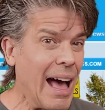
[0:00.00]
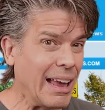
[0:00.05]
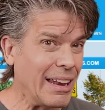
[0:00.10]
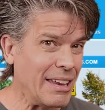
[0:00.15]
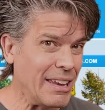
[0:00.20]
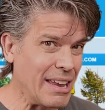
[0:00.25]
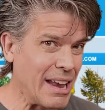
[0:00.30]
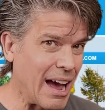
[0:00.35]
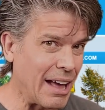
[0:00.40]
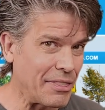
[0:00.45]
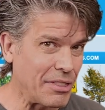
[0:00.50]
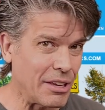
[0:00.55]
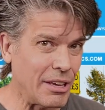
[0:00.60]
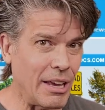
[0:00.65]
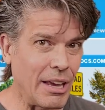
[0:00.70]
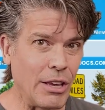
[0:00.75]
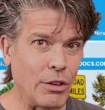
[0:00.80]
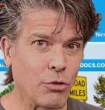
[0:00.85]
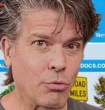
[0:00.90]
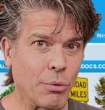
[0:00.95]
Not the
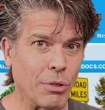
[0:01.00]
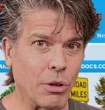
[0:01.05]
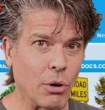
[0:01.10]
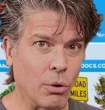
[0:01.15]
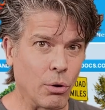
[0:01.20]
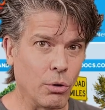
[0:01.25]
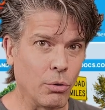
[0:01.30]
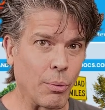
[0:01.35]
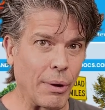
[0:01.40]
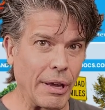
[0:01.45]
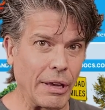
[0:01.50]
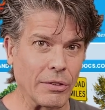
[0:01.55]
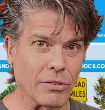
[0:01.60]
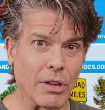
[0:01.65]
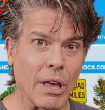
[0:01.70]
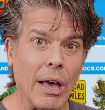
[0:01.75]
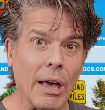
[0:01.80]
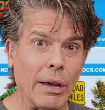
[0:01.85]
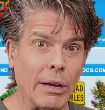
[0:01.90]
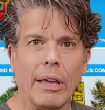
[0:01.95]
case with Goldwings.
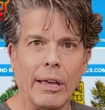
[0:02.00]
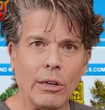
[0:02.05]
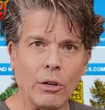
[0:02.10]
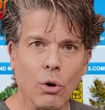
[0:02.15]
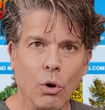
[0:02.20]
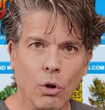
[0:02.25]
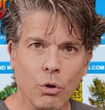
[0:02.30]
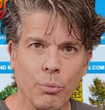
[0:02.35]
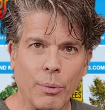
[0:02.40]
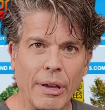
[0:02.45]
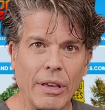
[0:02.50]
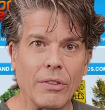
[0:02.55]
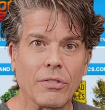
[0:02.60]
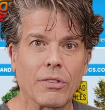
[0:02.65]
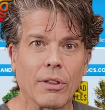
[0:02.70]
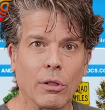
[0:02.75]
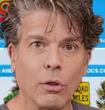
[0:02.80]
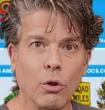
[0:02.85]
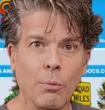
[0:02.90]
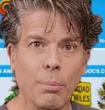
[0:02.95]
In Goldwings,
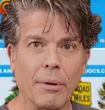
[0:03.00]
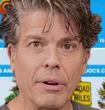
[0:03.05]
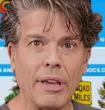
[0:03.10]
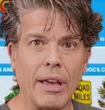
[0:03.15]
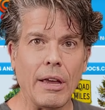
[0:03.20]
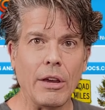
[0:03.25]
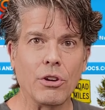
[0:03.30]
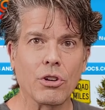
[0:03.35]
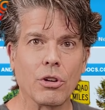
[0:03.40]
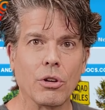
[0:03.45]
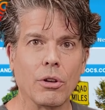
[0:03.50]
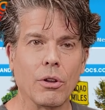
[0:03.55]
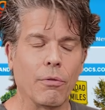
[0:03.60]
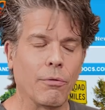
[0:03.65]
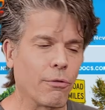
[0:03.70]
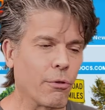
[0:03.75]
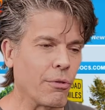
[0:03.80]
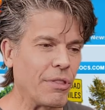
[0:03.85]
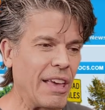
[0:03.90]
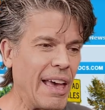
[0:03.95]
the lubrication
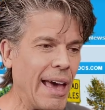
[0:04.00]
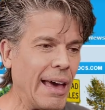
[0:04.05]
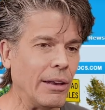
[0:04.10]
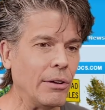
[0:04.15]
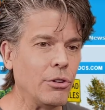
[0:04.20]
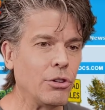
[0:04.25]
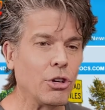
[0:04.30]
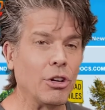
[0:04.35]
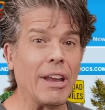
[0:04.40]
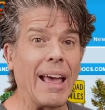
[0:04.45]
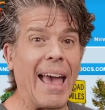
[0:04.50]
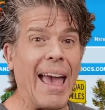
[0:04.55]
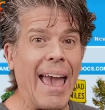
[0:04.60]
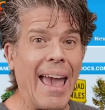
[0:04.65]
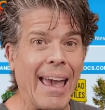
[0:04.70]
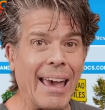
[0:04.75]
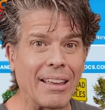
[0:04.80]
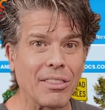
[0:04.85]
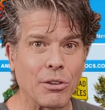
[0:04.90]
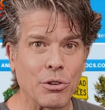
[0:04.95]
for the engine
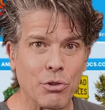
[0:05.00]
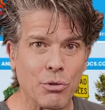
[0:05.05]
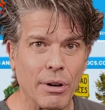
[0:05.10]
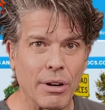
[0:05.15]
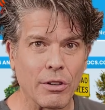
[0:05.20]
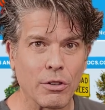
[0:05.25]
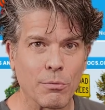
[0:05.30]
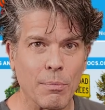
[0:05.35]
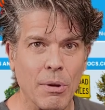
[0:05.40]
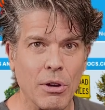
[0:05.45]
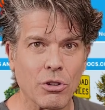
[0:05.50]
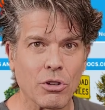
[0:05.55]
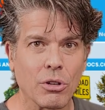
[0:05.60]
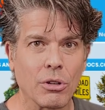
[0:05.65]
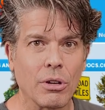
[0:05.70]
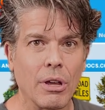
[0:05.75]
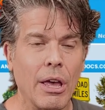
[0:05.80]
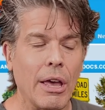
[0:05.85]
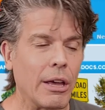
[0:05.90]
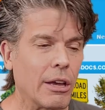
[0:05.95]
and the
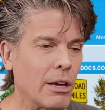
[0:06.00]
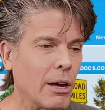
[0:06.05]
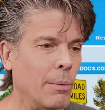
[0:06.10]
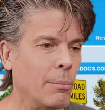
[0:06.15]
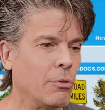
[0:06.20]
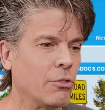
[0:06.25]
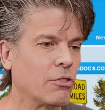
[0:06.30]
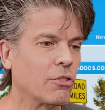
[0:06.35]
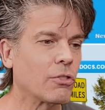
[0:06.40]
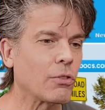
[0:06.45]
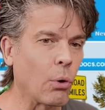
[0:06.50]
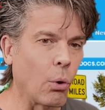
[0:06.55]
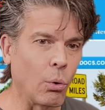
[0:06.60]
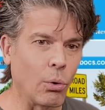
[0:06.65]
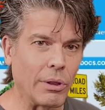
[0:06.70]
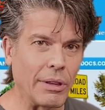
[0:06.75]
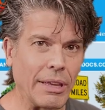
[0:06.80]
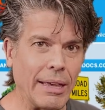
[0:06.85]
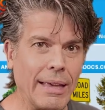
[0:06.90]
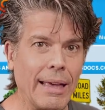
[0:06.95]
transmission comes
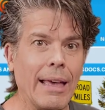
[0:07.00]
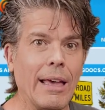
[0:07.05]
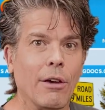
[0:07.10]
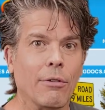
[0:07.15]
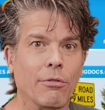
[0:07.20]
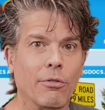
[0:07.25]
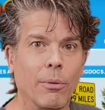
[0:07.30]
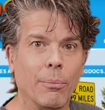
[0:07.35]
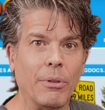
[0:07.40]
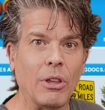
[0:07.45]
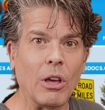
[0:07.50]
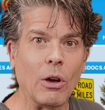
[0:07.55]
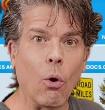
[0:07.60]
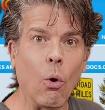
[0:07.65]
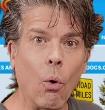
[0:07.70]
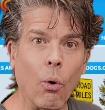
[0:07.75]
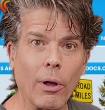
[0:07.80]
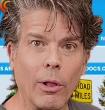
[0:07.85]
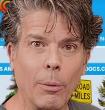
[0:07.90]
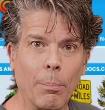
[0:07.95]
solely from the
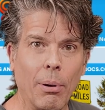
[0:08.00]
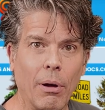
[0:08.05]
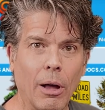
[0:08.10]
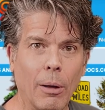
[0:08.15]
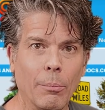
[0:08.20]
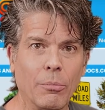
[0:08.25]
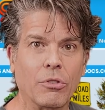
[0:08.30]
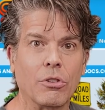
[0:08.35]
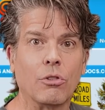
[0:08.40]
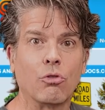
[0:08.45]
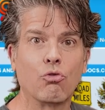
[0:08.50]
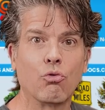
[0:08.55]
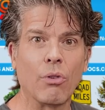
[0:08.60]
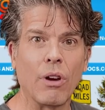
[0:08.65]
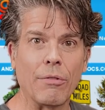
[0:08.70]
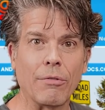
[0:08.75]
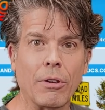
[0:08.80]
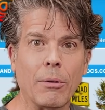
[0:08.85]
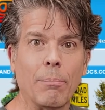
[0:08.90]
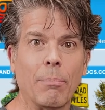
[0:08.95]
oil pumps
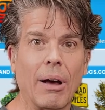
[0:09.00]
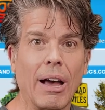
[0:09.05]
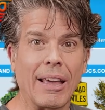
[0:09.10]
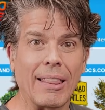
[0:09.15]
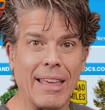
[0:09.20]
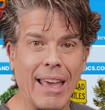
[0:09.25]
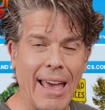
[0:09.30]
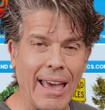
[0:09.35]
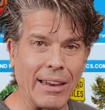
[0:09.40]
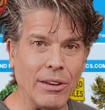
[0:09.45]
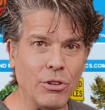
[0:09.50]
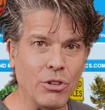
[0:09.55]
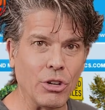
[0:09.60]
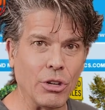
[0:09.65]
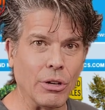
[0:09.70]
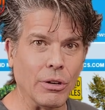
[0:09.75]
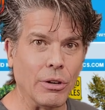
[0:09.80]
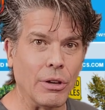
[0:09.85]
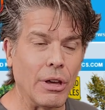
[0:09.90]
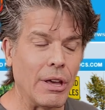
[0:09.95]
driven by the
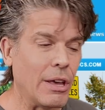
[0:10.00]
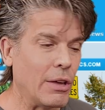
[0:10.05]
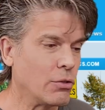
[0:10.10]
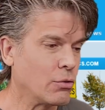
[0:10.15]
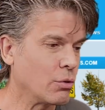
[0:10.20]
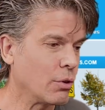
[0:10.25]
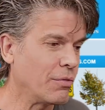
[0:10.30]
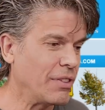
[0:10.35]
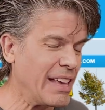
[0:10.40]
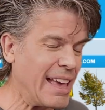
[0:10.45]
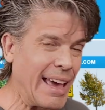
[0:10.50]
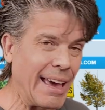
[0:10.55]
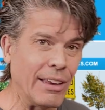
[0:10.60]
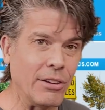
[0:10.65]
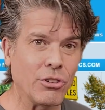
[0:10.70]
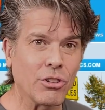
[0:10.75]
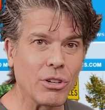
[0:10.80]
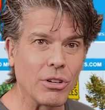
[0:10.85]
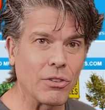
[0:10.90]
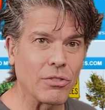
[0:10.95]
engine. So if the
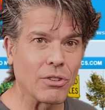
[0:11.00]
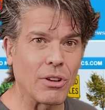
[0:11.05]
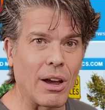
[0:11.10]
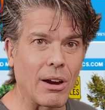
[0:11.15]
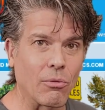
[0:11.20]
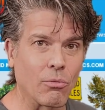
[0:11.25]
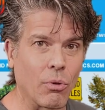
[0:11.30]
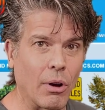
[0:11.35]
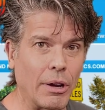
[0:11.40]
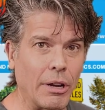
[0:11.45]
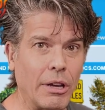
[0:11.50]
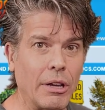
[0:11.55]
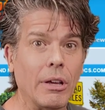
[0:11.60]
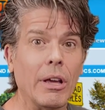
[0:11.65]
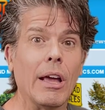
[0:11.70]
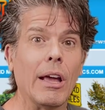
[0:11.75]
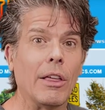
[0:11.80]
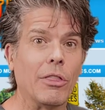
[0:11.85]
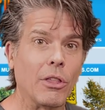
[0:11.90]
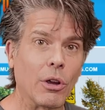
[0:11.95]
engine is not
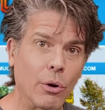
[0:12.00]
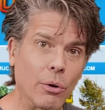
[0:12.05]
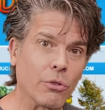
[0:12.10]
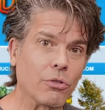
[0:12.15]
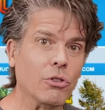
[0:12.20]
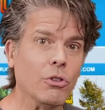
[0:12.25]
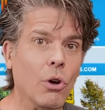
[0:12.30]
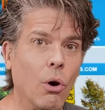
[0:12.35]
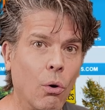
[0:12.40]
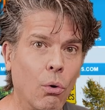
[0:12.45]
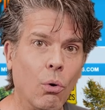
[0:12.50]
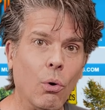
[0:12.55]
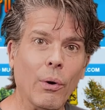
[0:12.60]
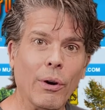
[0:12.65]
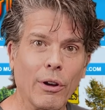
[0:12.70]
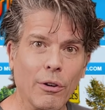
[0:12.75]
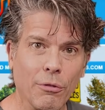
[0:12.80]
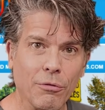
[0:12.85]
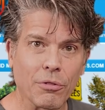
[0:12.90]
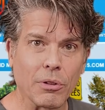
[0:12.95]
running, there is no
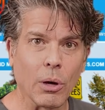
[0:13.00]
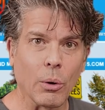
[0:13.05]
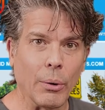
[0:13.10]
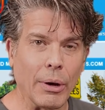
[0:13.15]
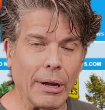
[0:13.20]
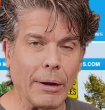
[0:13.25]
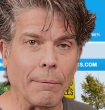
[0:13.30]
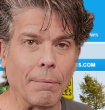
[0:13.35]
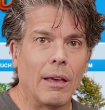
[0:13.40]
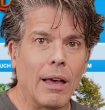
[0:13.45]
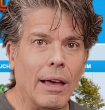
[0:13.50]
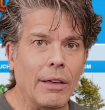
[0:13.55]
oil flowing.